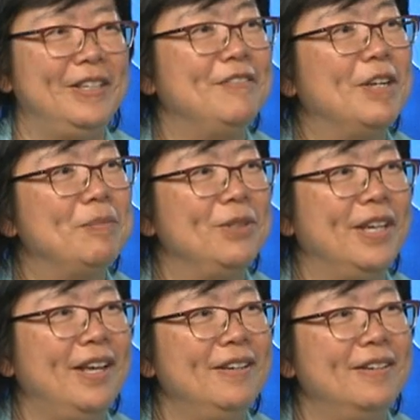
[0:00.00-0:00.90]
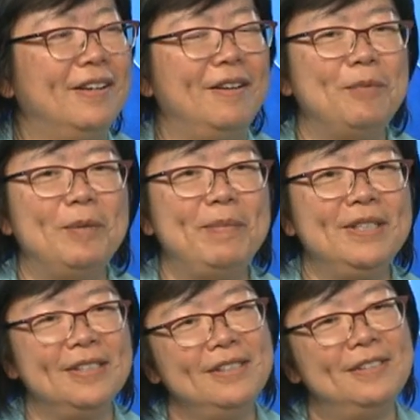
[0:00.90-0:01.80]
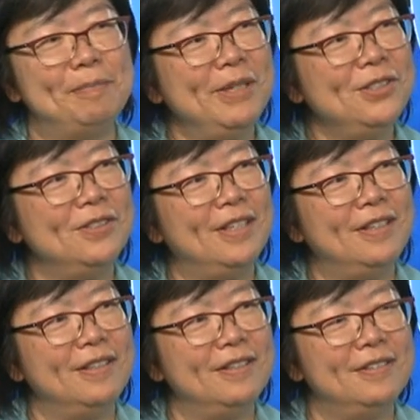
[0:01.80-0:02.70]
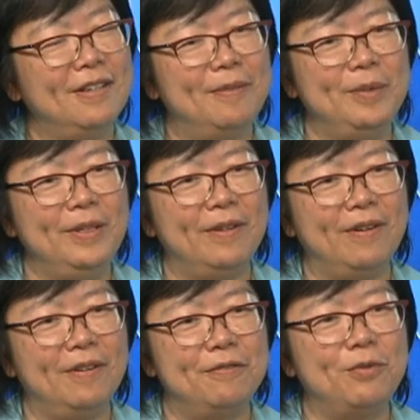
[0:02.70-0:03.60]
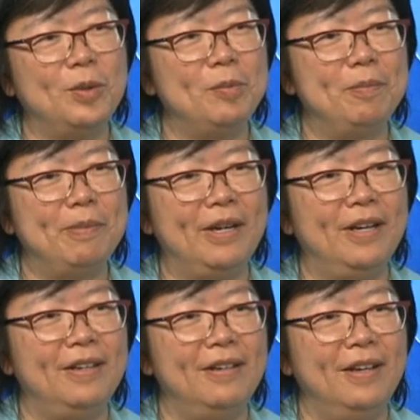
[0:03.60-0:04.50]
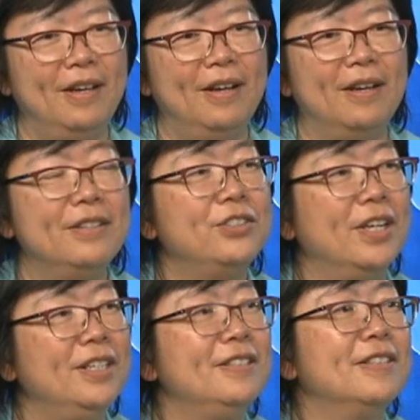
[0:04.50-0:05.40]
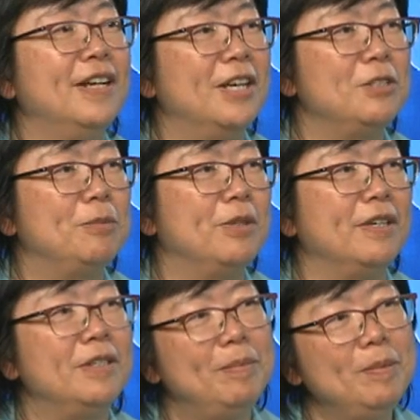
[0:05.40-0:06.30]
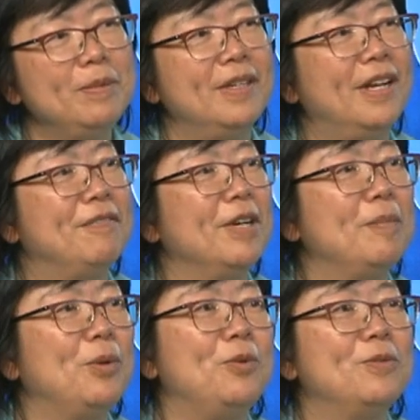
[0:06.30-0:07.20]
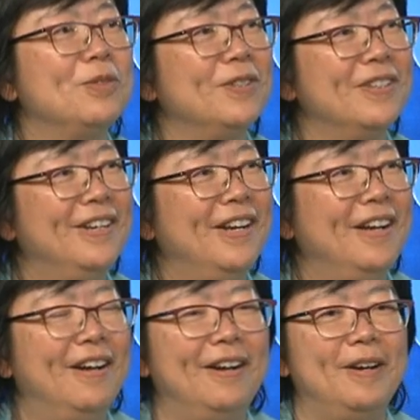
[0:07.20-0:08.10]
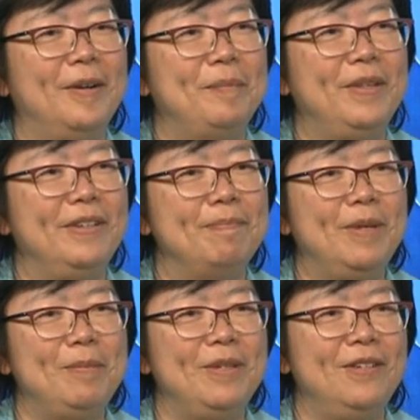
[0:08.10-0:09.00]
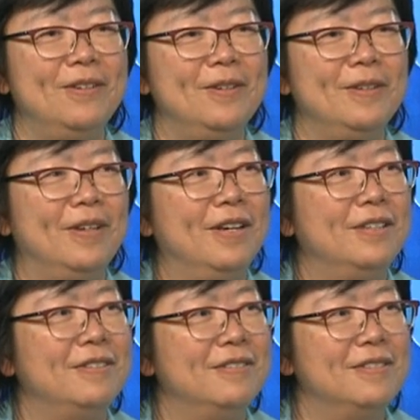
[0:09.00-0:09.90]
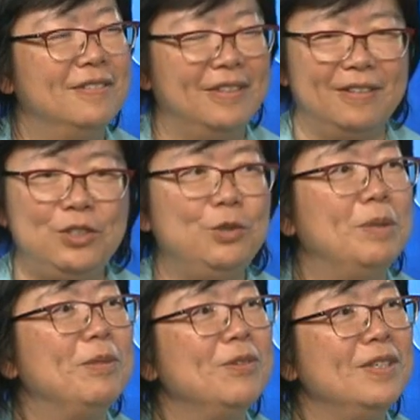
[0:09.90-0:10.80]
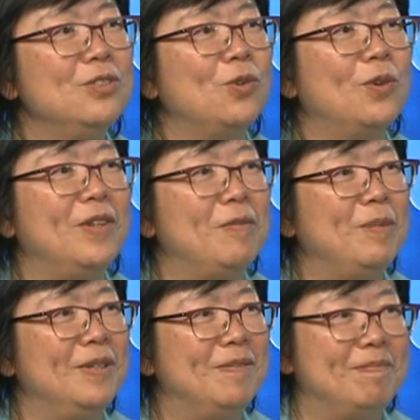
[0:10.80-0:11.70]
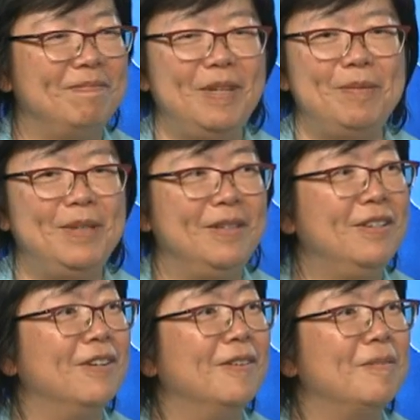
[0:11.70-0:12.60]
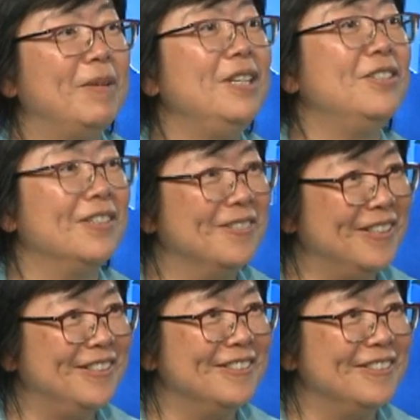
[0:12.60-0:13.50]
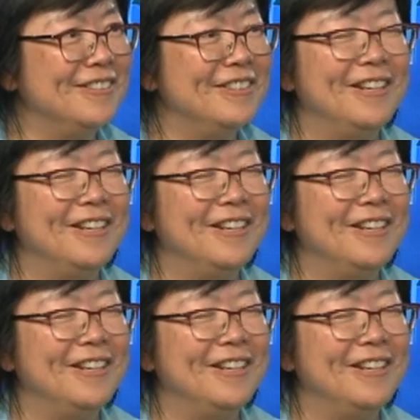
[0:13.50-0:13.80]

They've come to Canada. And what makes us special, I think, is that we are formed by the Chinese diaspora, the people that have come over. They may be here like new immigrants, or they may be here many generations.